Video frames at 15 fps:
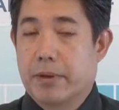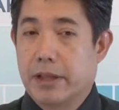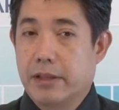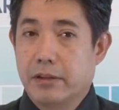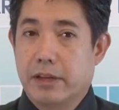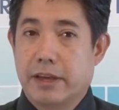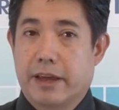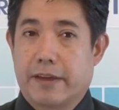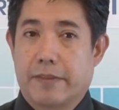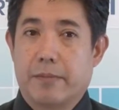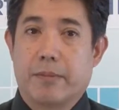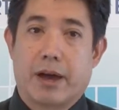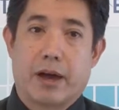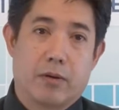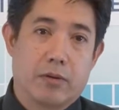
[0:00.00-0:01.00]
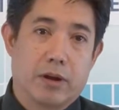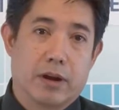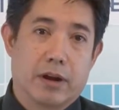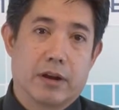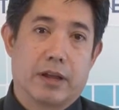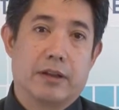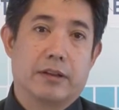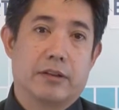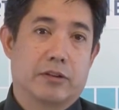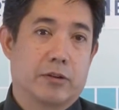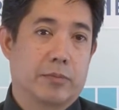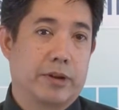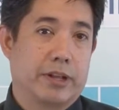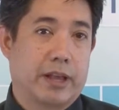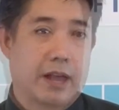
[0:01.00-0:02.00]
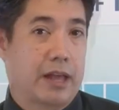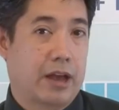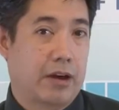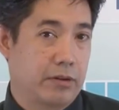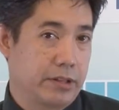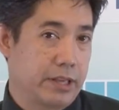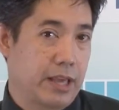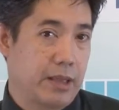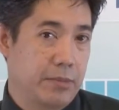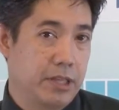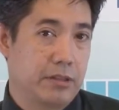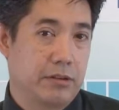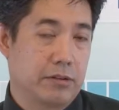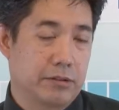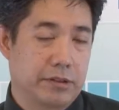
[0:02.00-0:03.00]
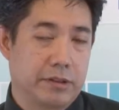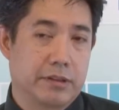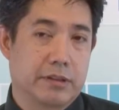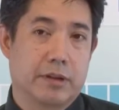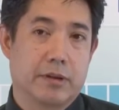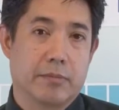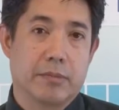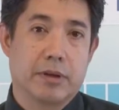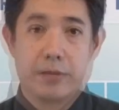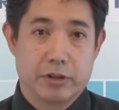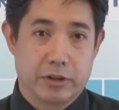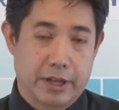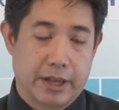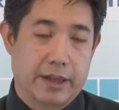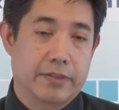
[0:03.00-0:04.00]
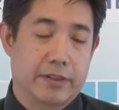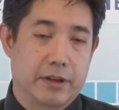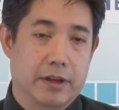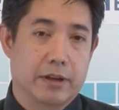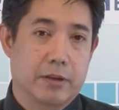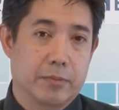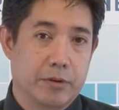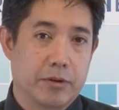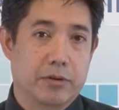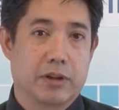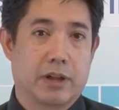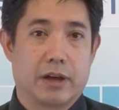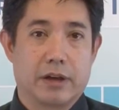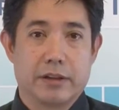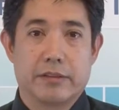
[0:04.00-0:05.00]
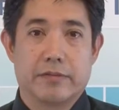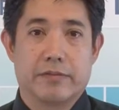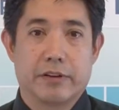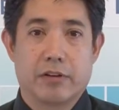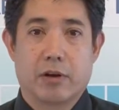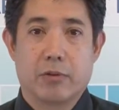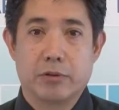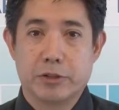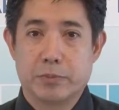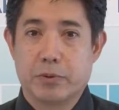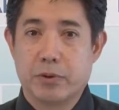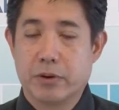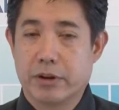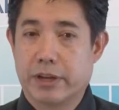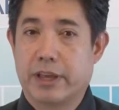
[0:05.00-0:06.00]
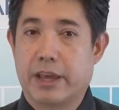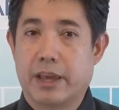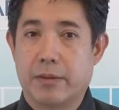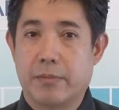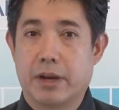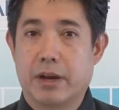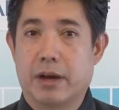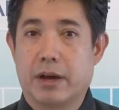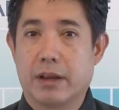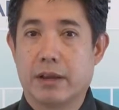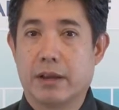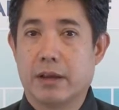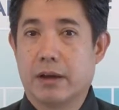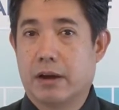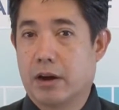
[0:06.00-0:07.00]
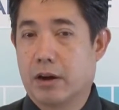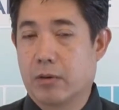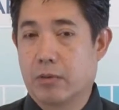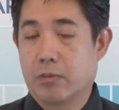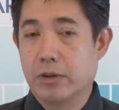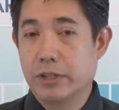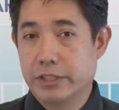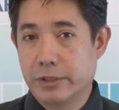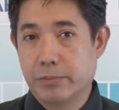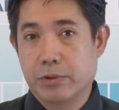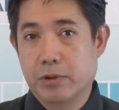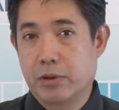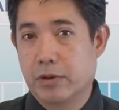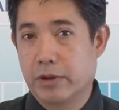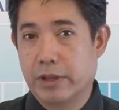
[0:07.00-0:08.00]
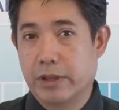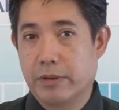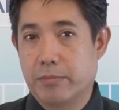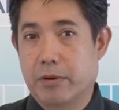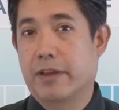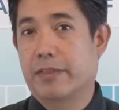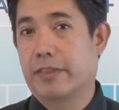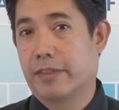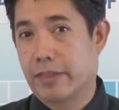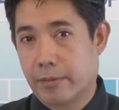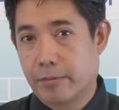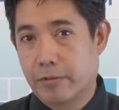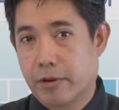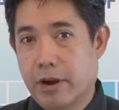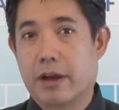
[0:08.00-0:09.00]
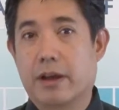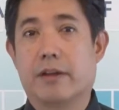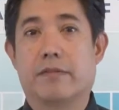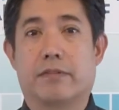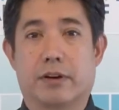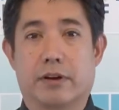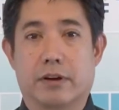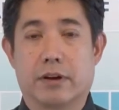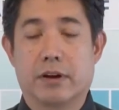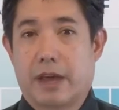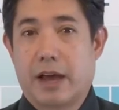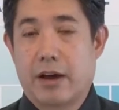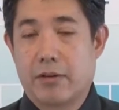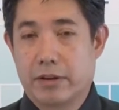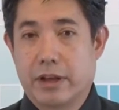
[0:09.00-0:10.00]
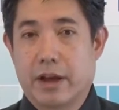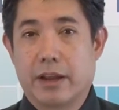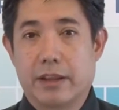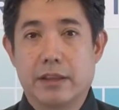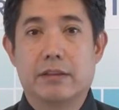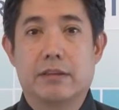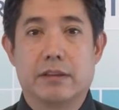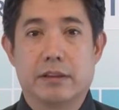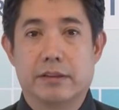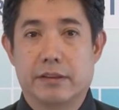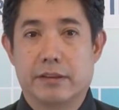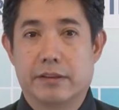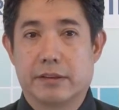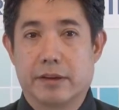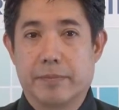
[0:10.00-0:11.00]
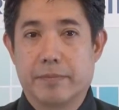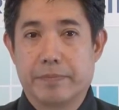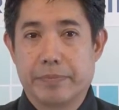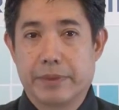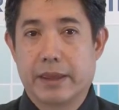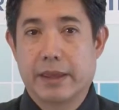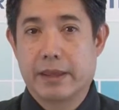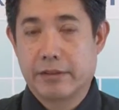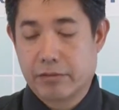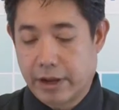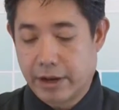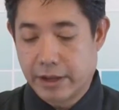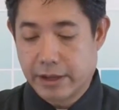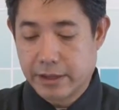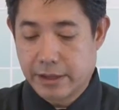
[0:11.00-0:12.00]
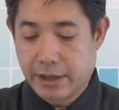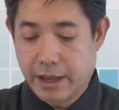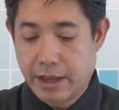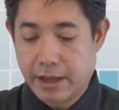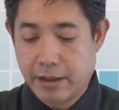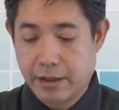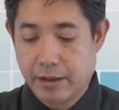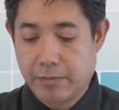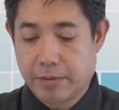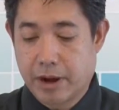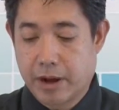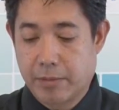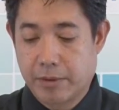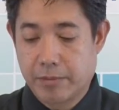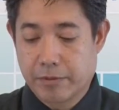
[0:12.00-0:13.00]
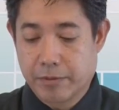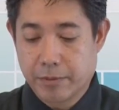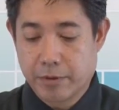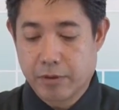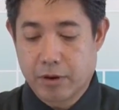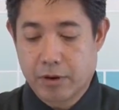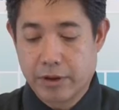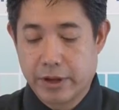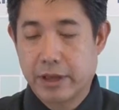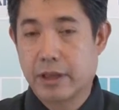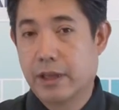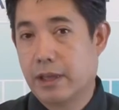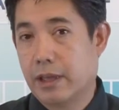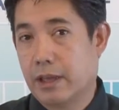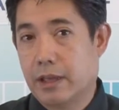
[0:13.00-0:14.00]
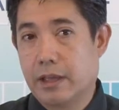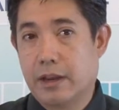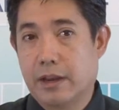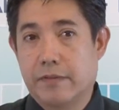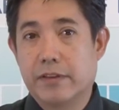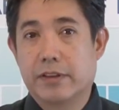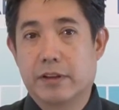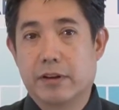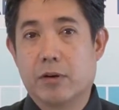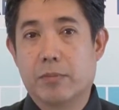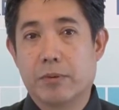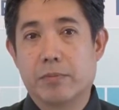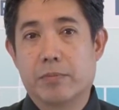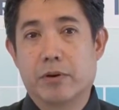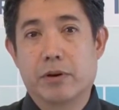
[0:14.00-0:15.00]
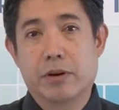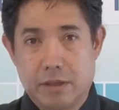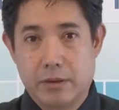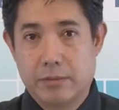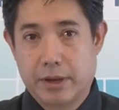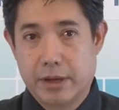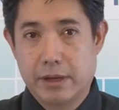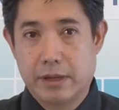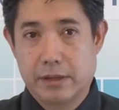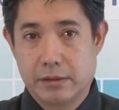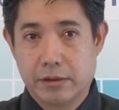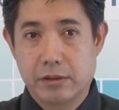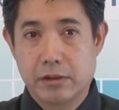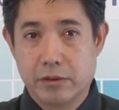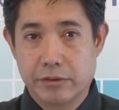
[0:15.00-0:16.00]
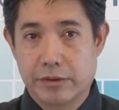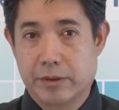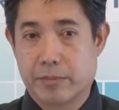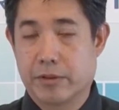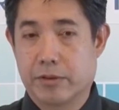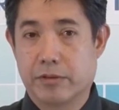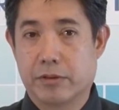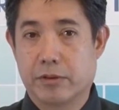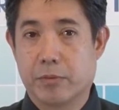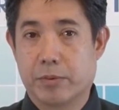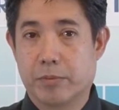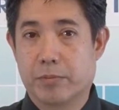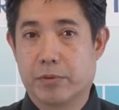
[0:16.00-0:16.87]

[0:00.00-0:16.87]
by looking at the malware and determining how it came into your system, looking at the computer logs, figure out which port it came in on, or which employee brought the thumb drive, or how it got into the system, and try to contain the problem from growing. And if it's an open port, you may need to close some of those open